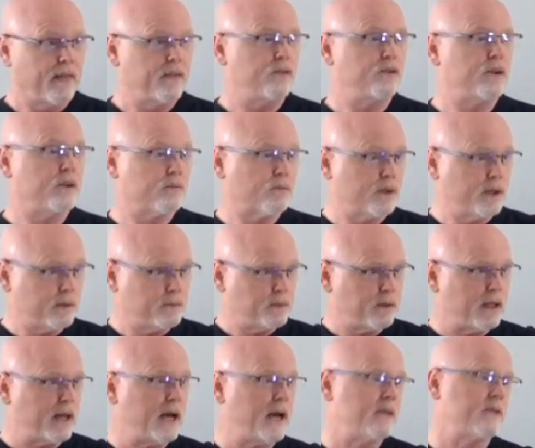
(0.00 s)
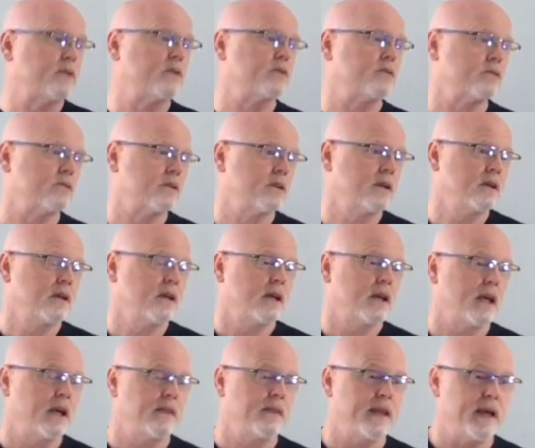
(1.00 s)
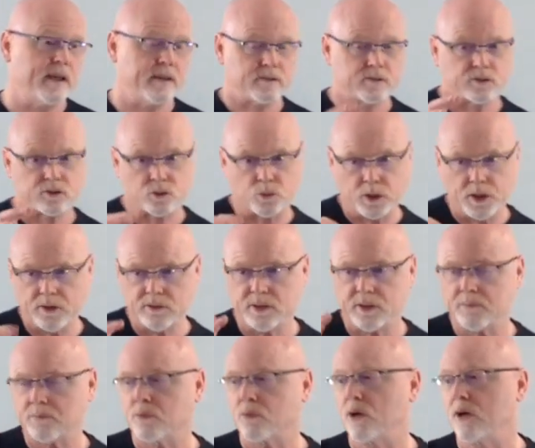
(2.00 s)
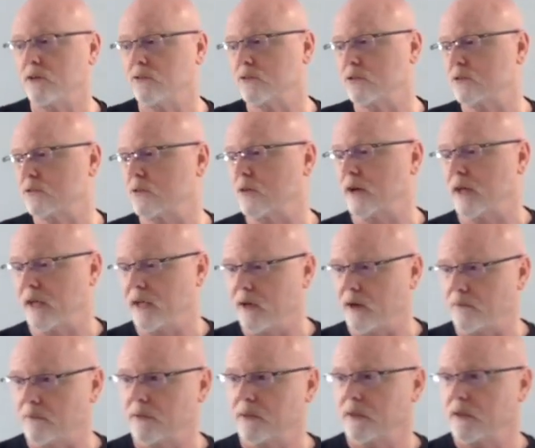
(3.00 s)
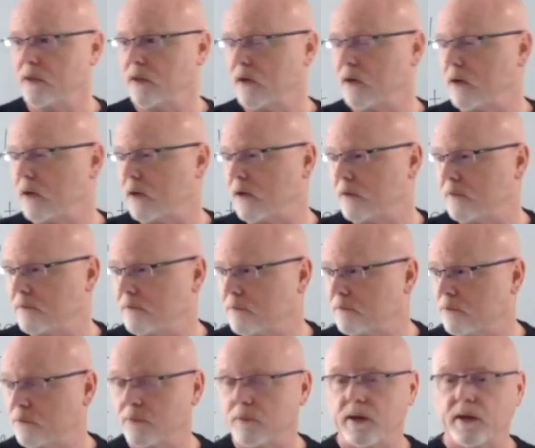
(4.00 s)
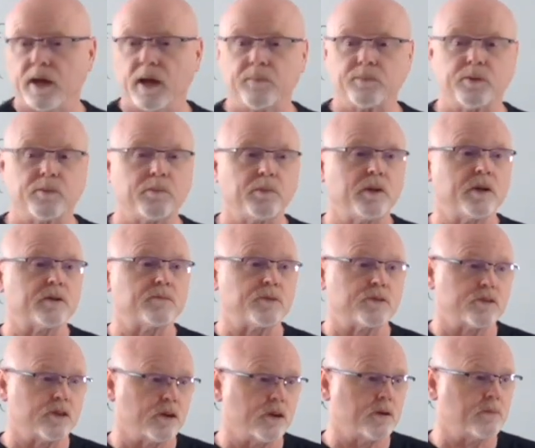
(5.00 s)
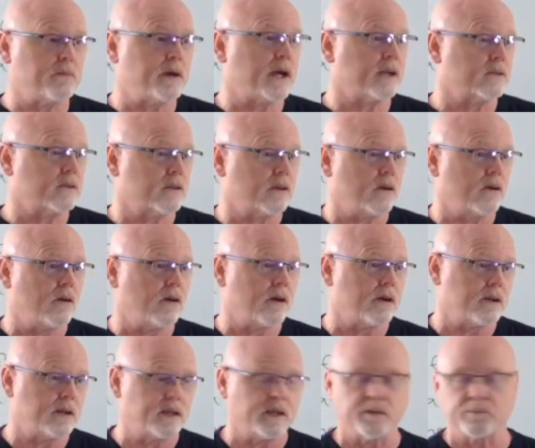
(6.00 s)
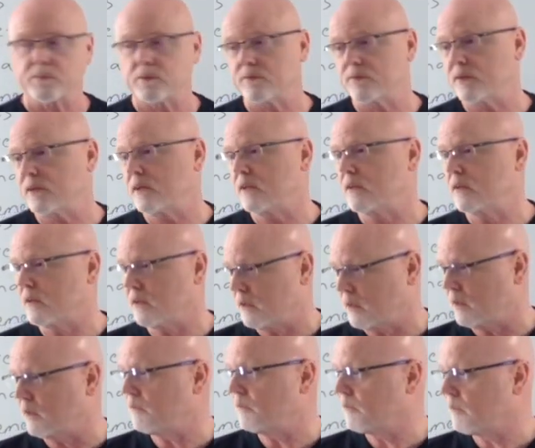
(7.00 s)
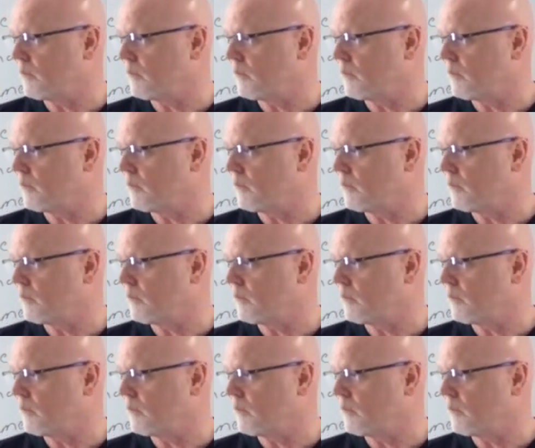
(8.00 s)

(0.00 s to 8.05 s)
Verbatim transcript: You can reapply those, and that squeezing pressure is going to help uh, help the blood return back to the heart and help prevent uh,